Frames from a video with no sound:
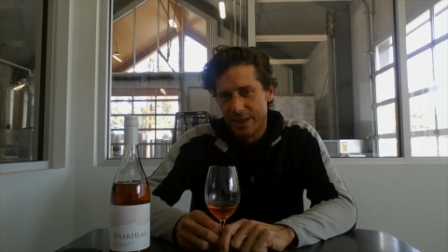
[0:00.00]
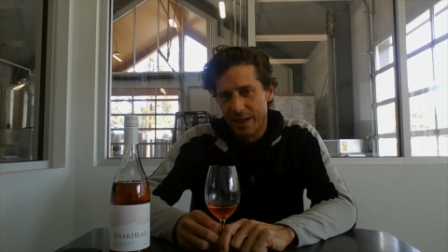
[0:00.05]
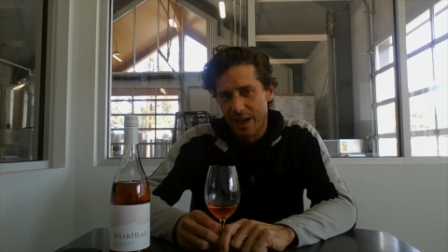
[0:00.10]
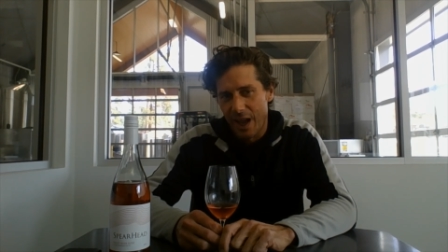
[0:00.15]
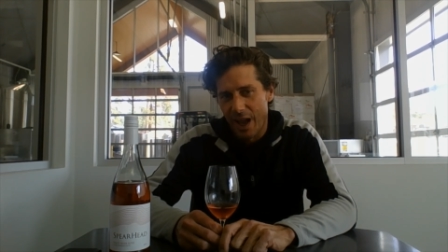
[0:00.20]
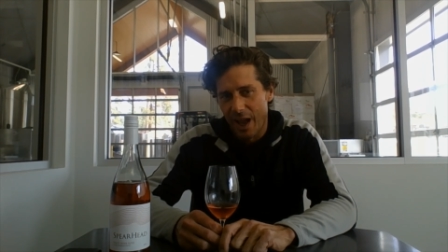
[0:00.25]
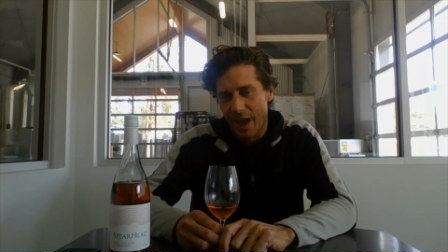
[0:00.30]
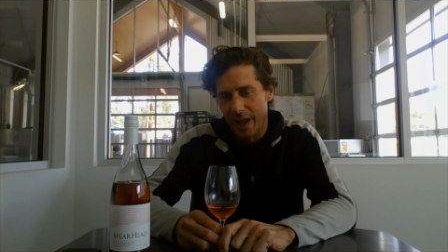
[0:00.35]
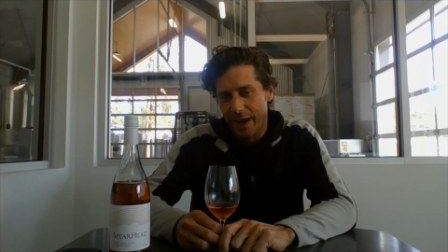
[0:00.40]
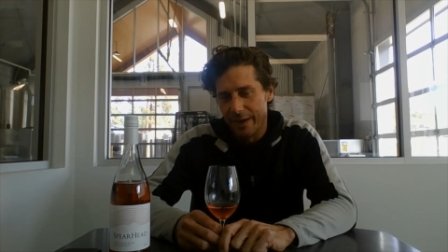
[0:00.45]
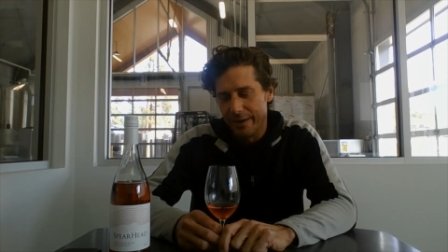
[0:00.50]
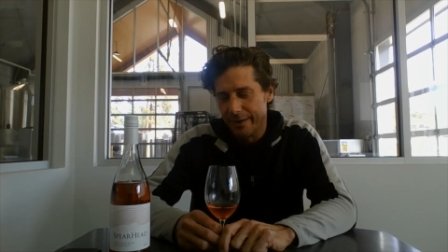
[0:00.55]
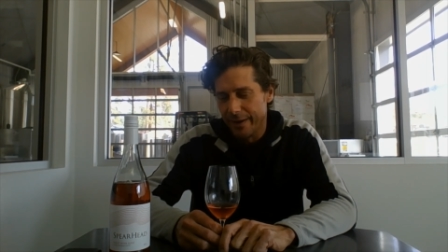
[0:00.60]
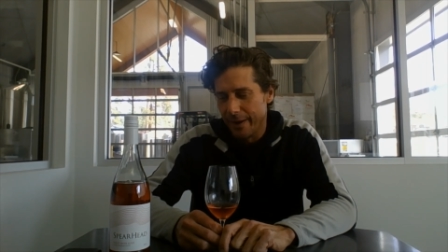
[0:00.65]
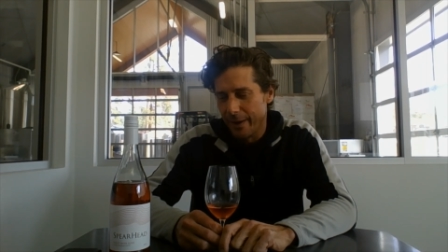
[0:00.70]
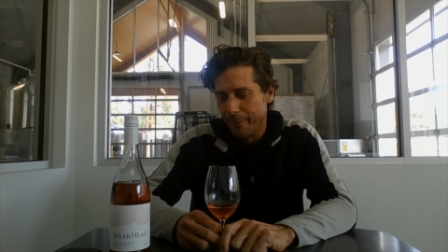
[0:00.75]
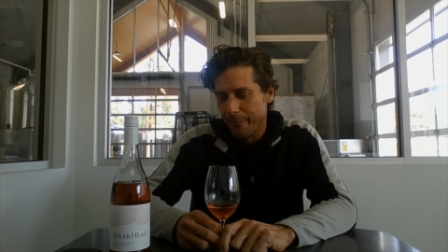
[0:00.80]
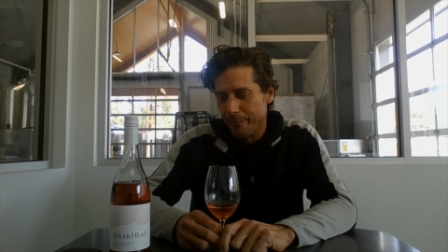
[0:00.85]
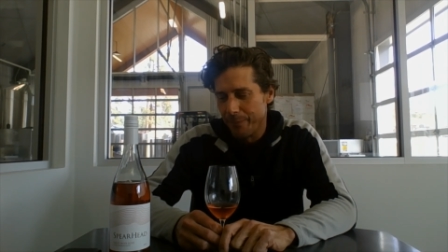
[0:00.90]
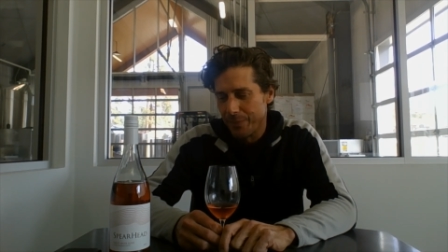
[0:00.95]
And
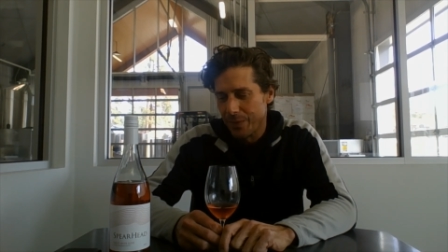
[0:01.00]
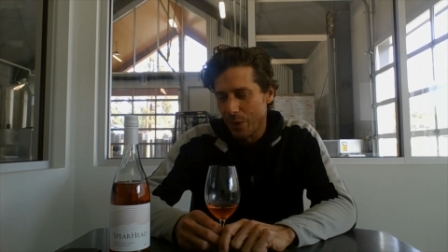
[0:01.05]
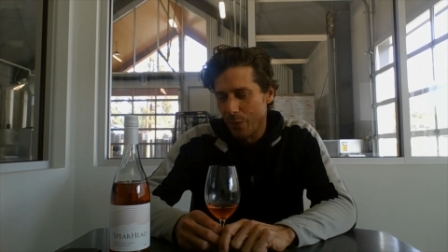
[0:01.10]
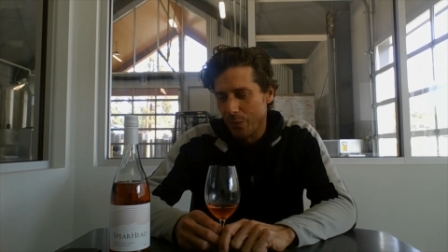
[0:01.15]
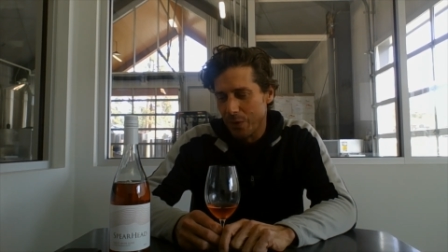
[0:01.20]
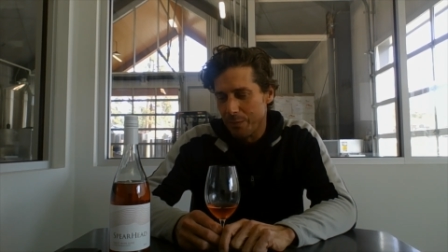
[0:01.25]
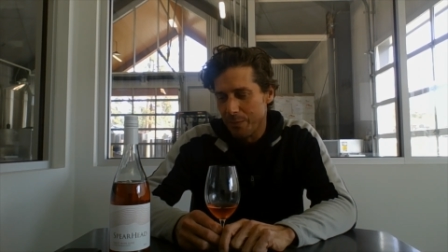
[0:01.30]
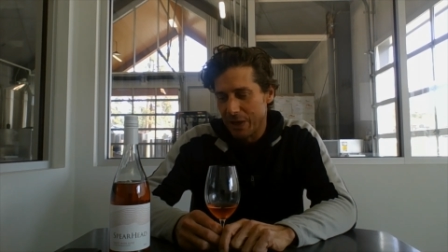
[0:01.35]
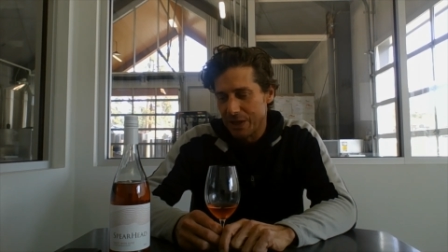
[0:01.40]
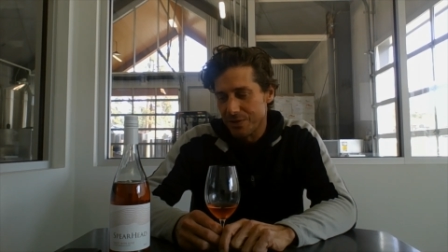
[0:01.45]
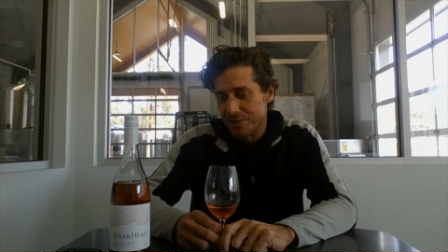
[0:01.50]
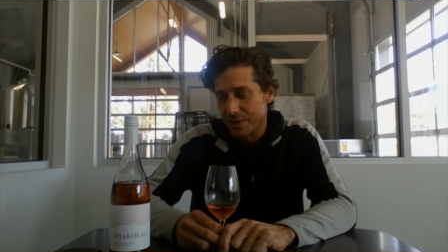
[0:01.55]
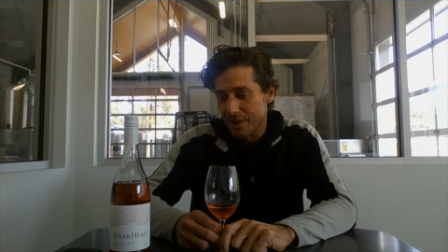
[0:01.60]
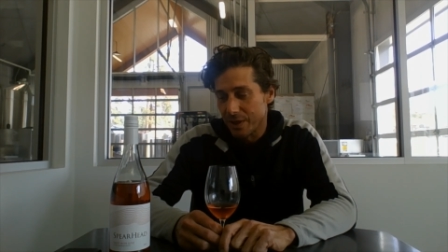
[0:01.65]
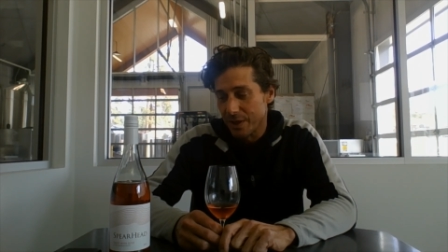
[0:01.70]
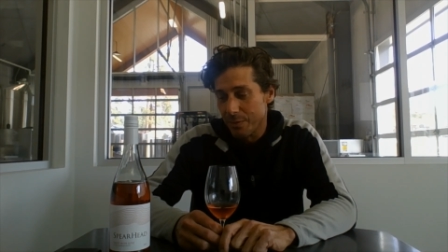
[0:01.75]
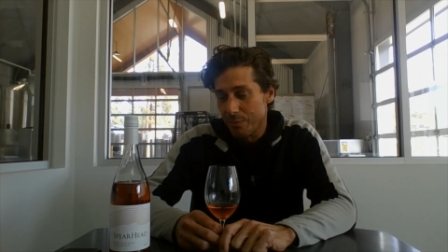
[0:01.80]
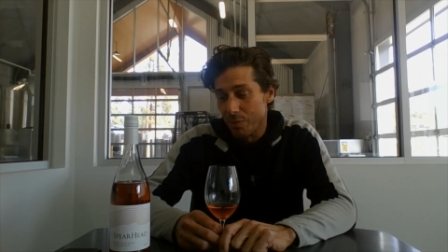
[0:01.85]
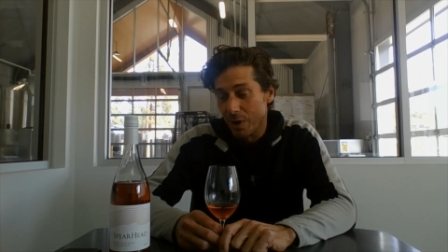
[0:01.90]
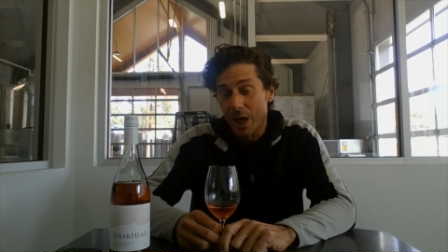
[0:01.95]
we
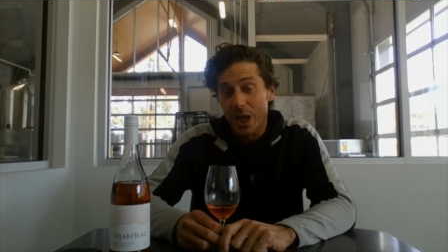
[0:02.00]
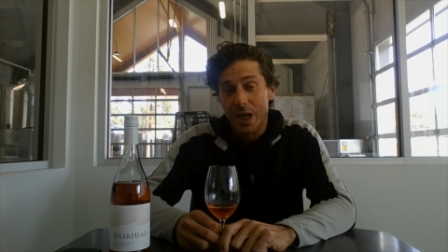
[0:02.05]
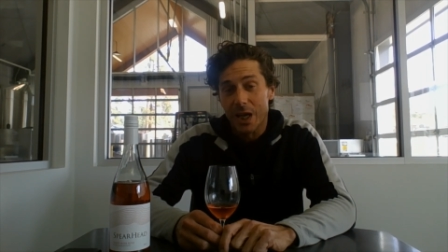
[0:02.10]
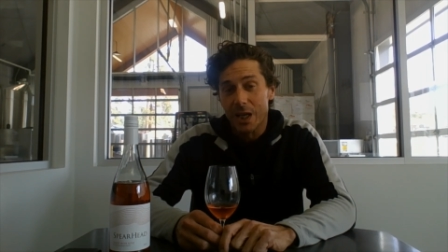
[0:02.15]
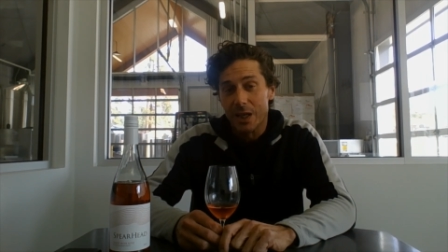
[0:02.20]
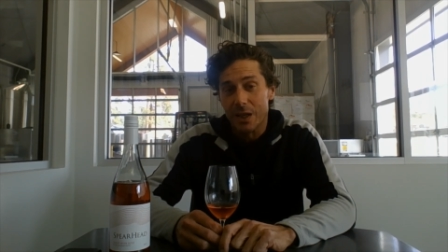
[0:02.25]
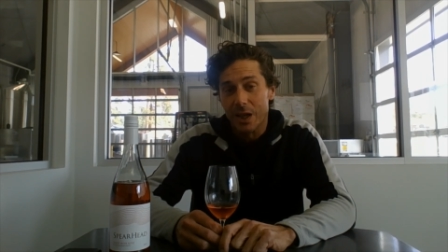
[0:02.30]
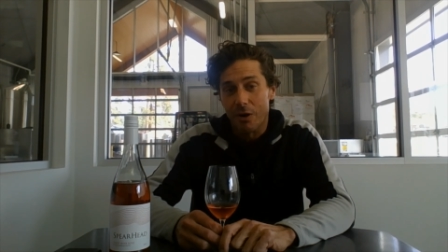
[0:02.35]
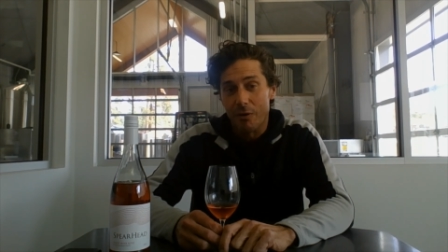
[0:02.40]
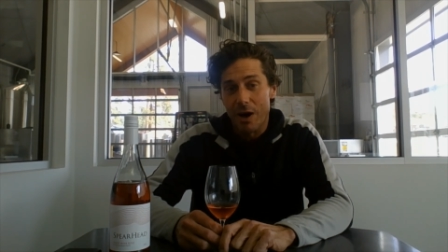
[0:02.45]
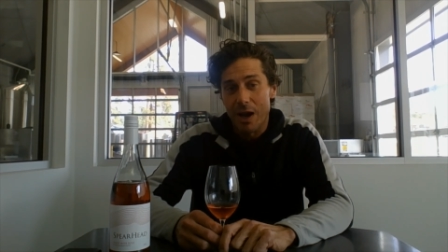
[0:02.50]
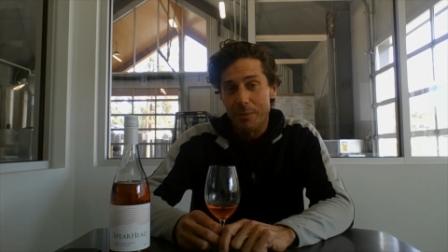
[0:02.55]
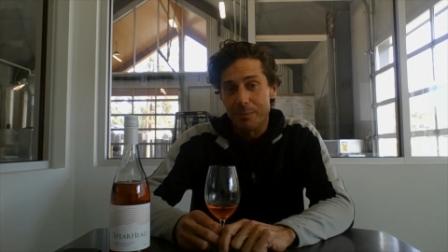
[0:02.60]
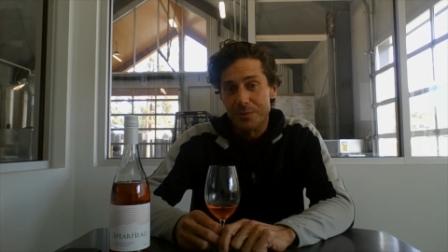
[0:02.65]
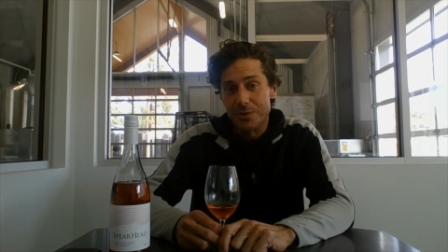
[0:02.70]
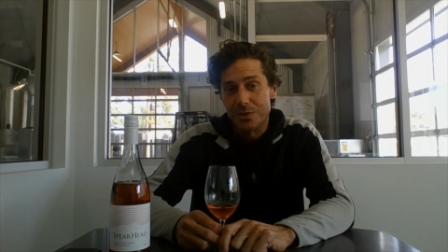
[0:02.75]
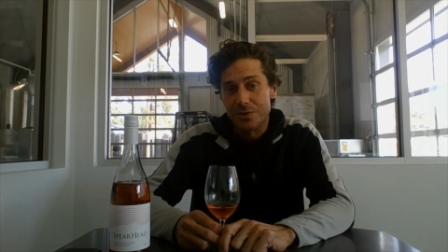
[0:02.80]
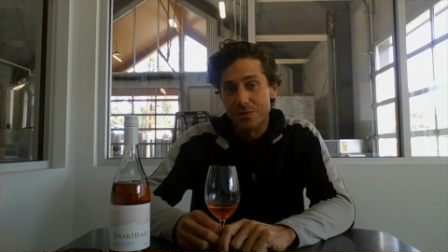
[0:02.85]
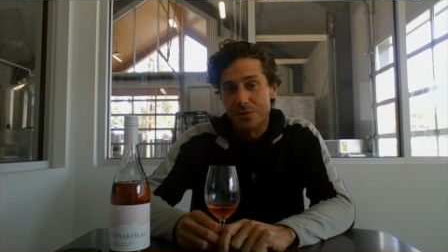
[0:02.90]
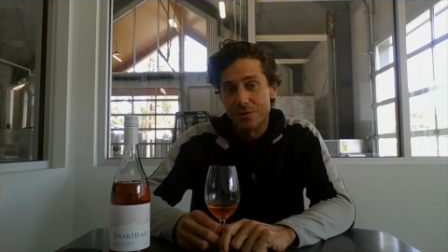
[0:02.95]
basically bring in the
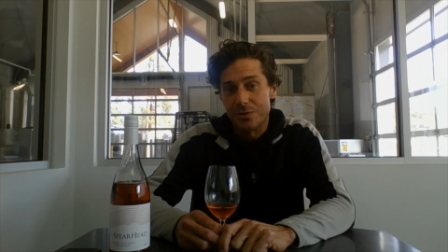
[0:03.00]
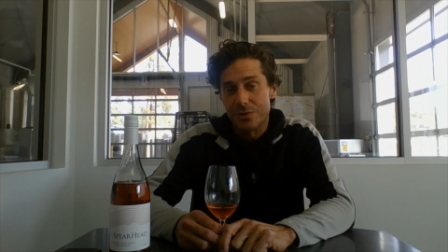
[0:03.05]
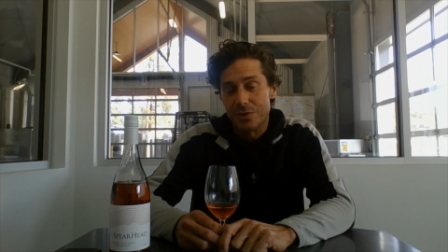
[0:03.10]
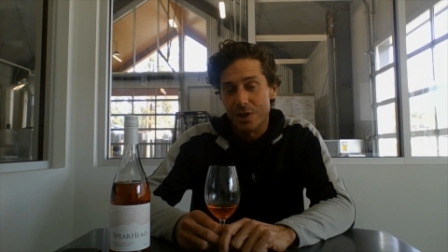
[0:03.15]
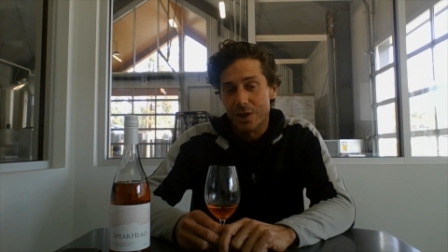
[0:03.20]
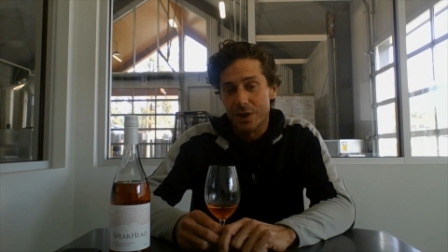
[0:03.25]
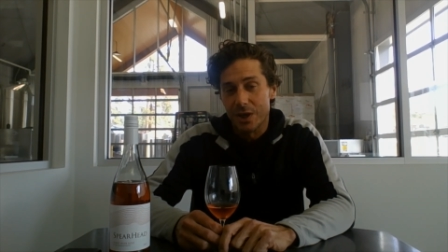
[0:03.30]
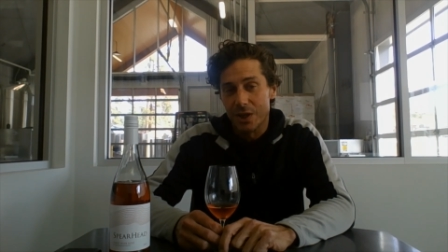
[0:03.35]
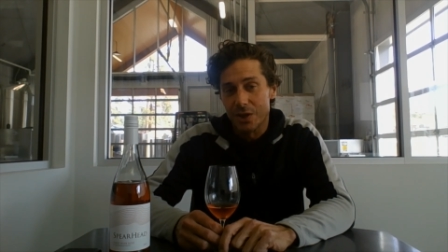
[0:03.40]
grapes